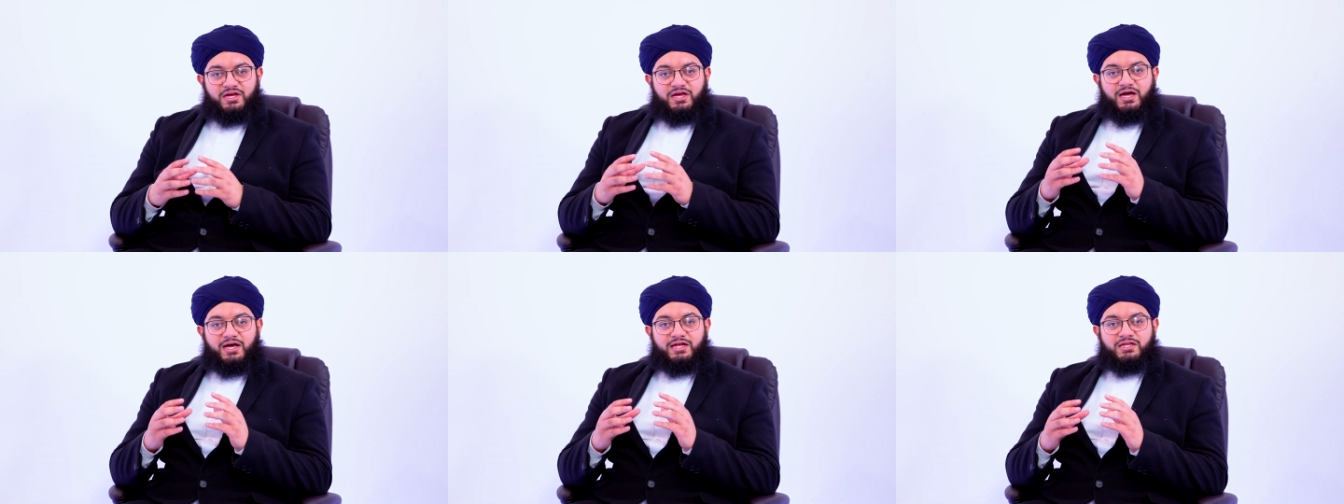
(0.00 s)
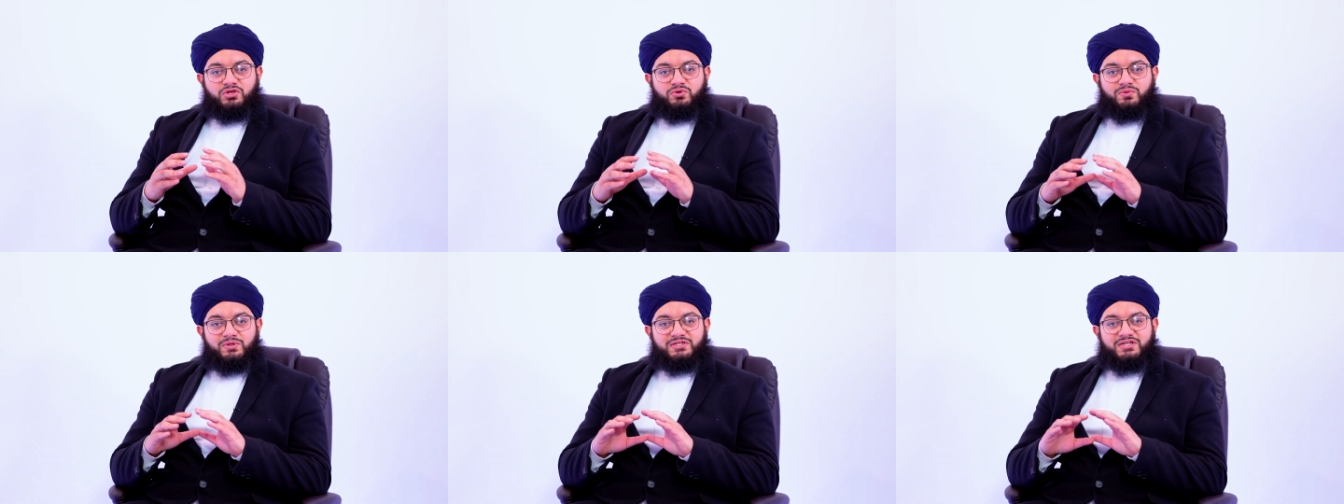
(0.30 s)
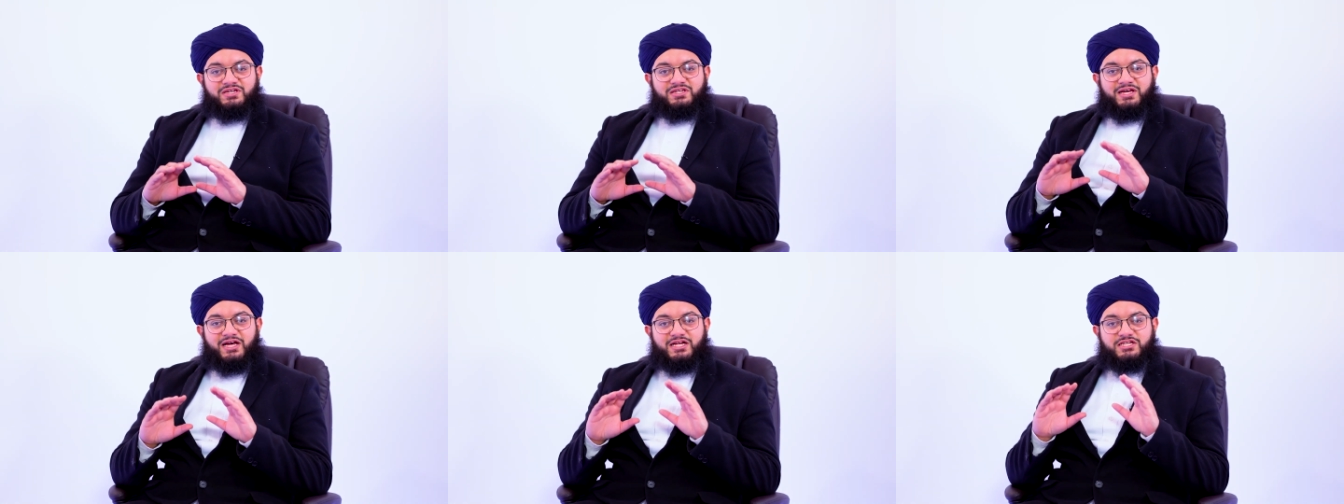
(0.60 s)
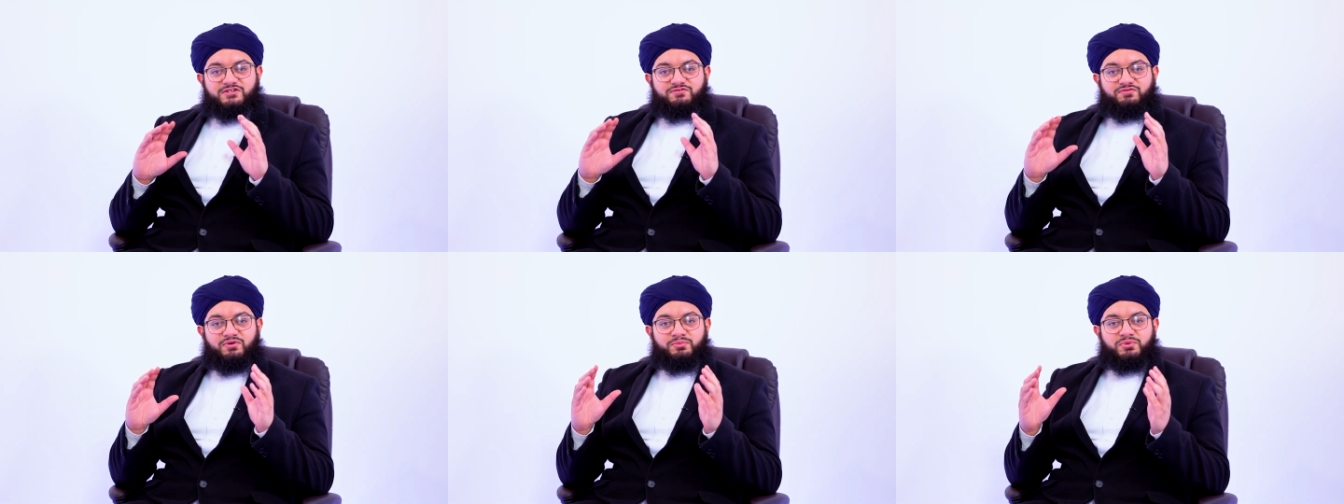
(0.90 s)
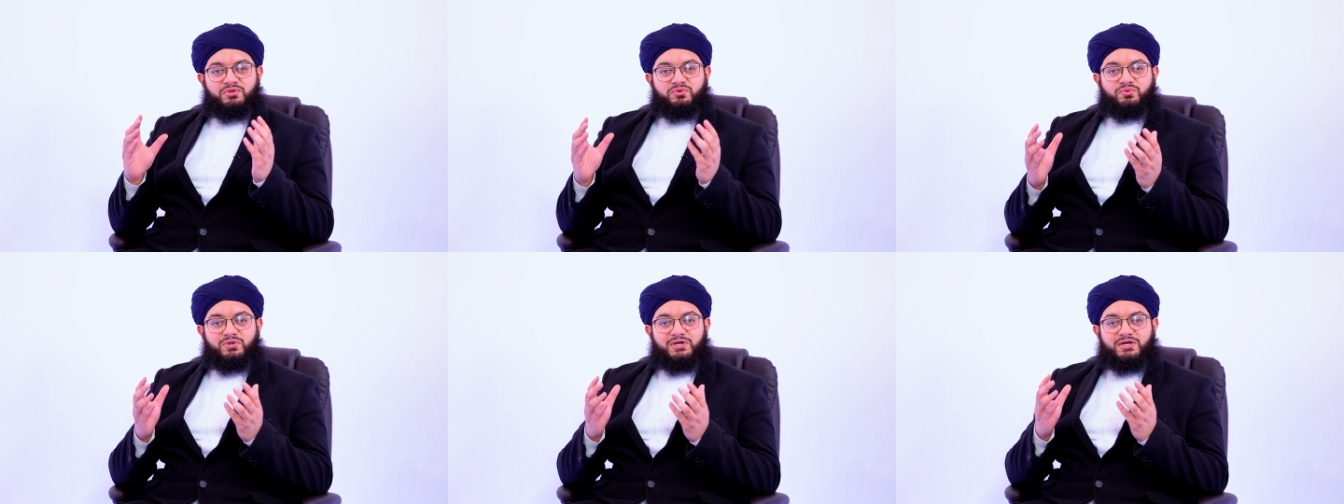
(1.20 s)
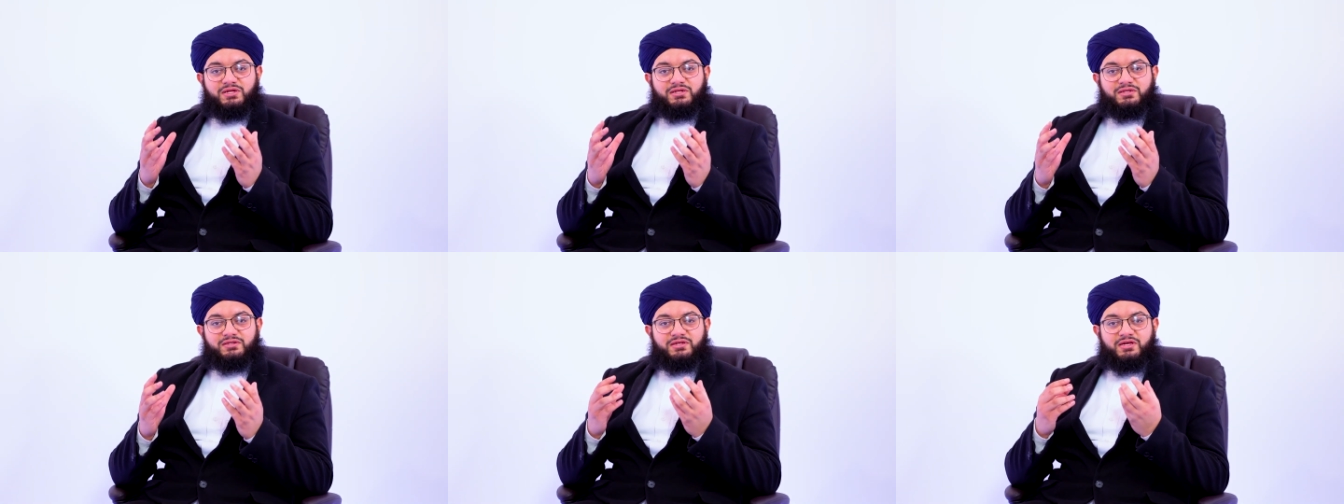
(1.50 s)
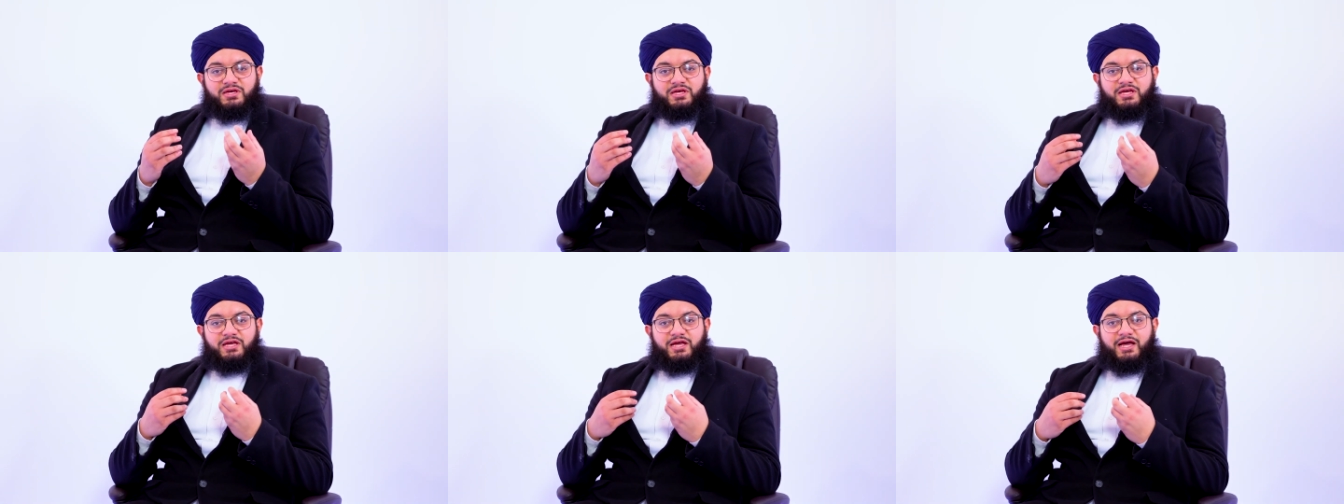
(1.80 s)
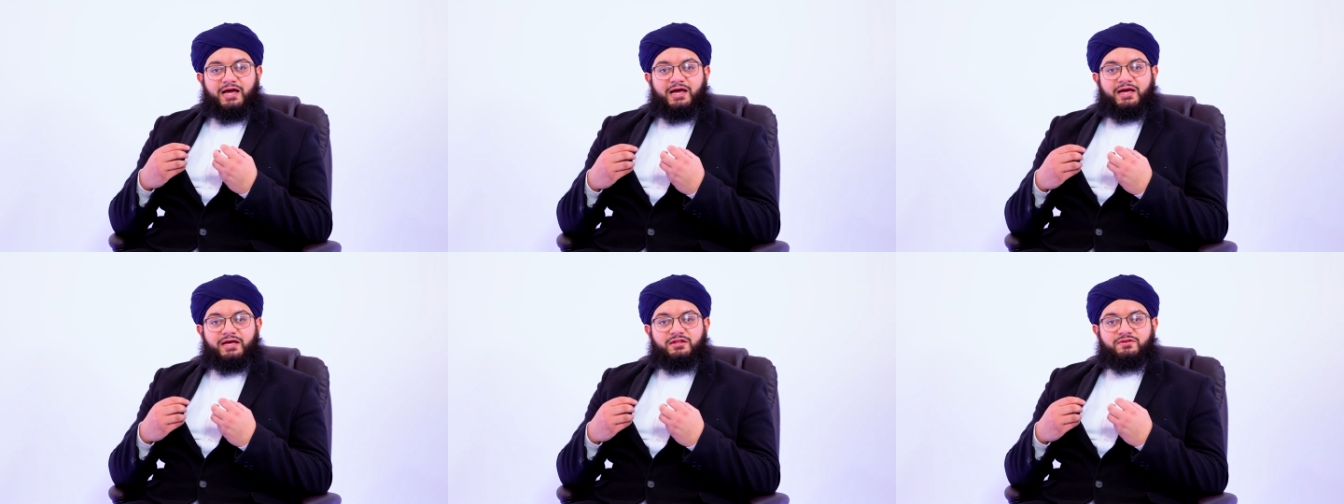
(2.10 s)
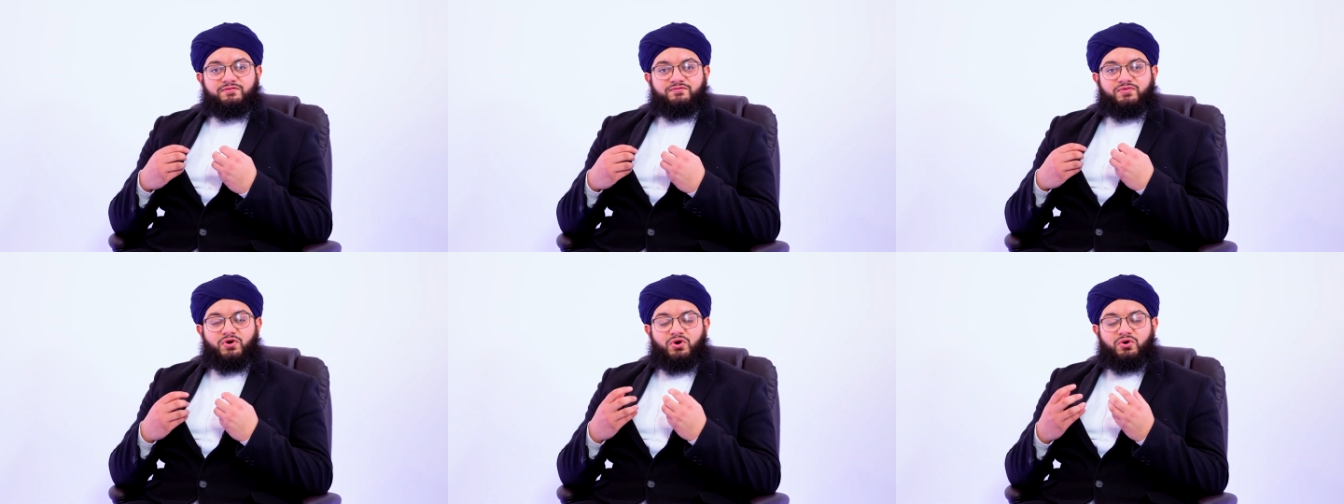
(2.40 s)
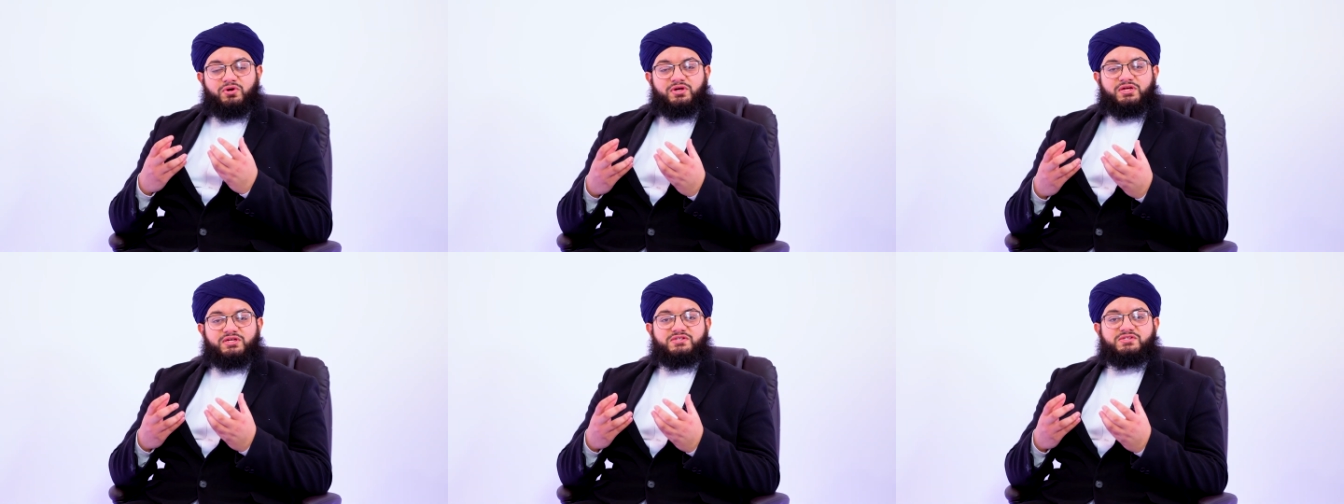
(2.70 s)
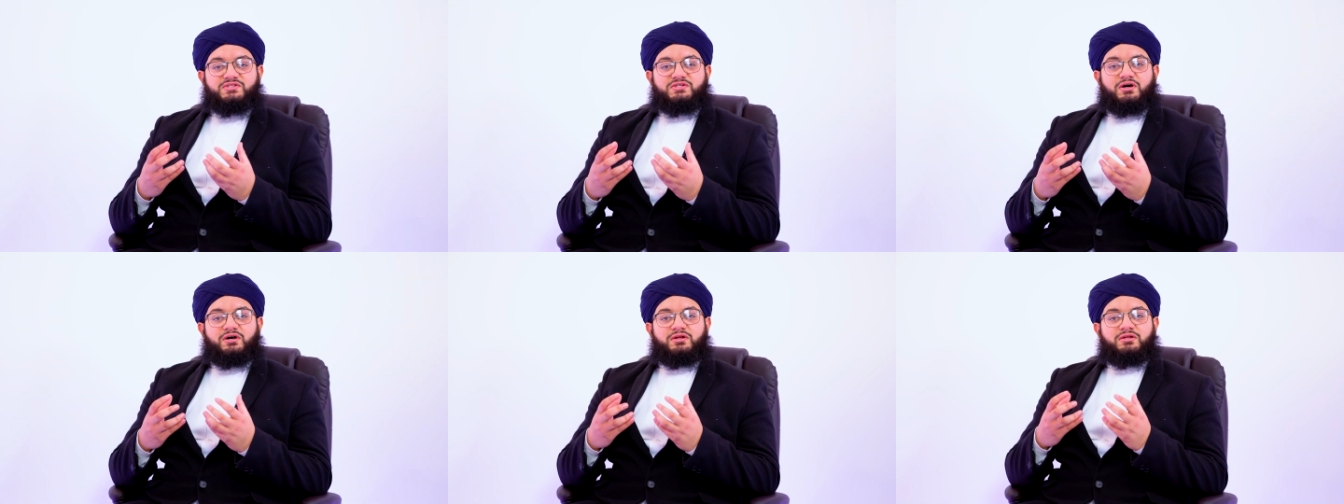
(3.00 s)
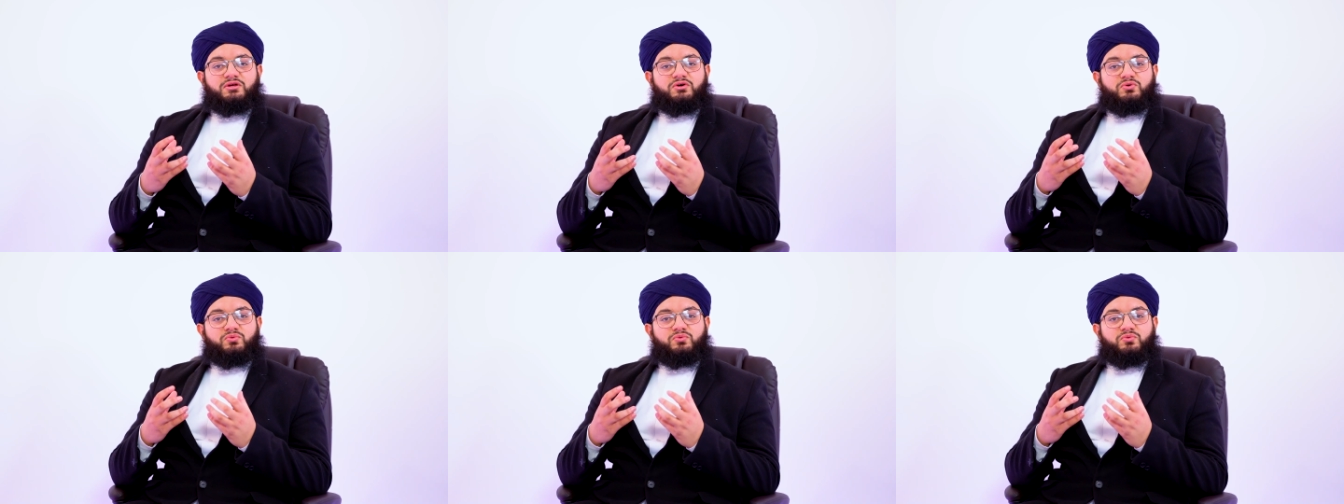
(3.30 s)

and you will detach from the world and focus on your